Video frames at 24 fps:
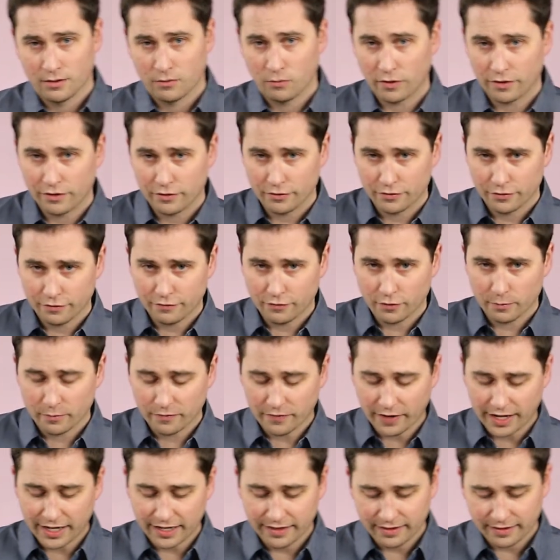whether in the form
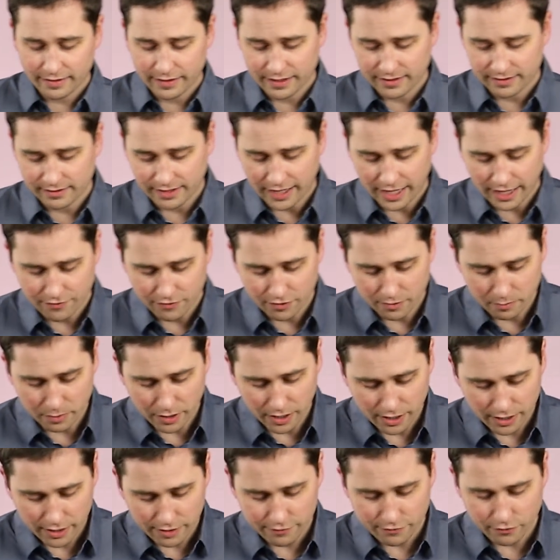of anything that is in heaven
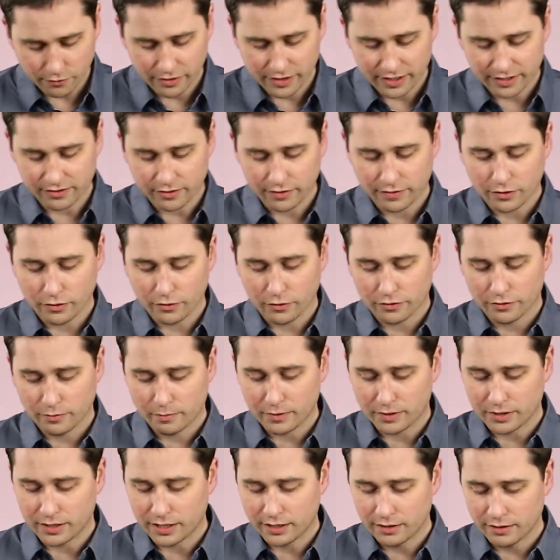above, or that is on the earth
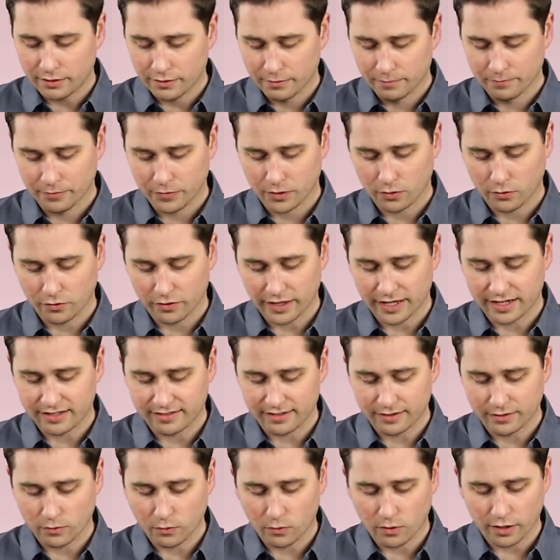beneath, or that
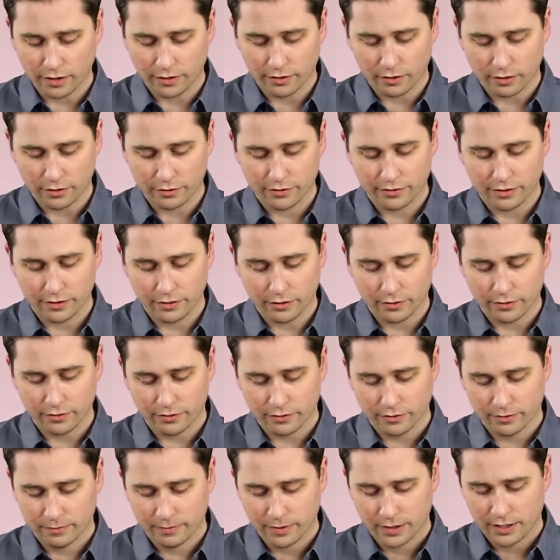is in the water under the
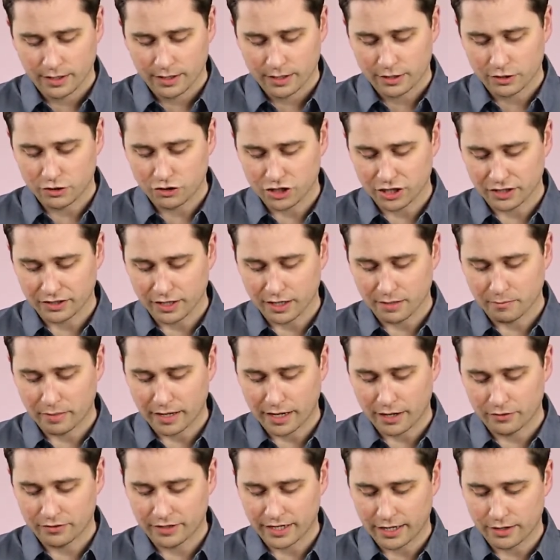earth. You shall not
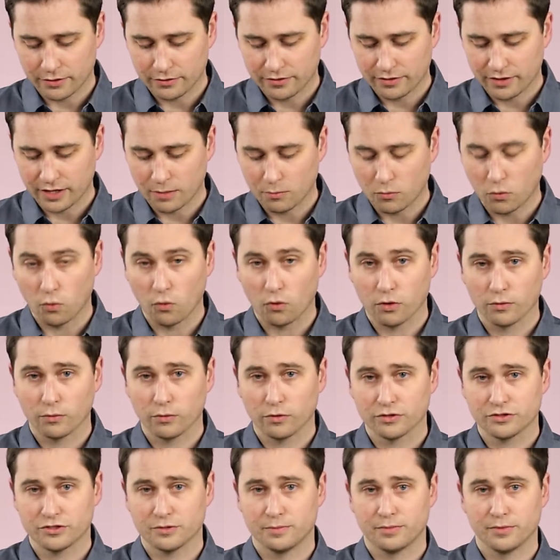bow down to them or
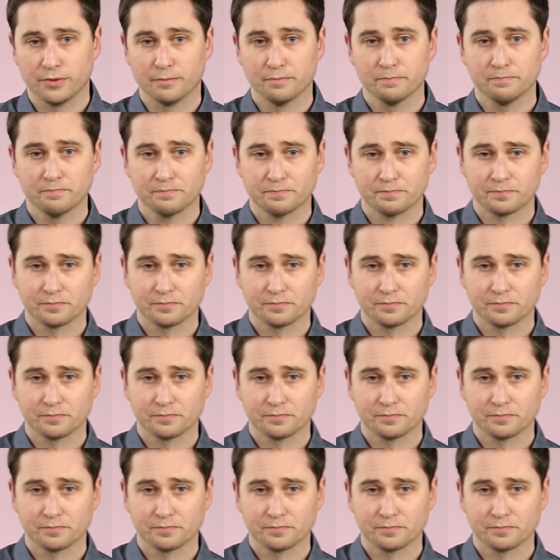worship them.